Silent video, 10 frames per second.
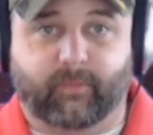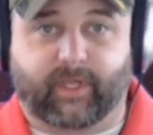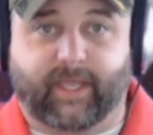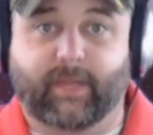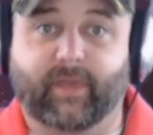
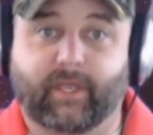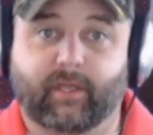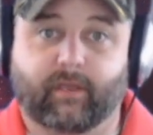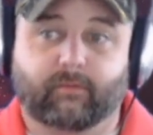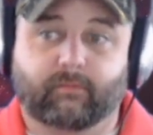
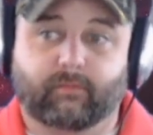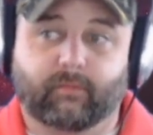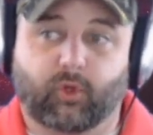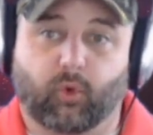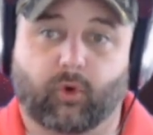keeping
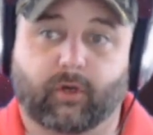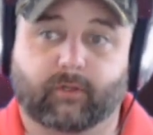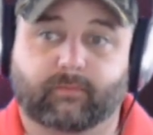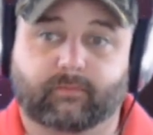your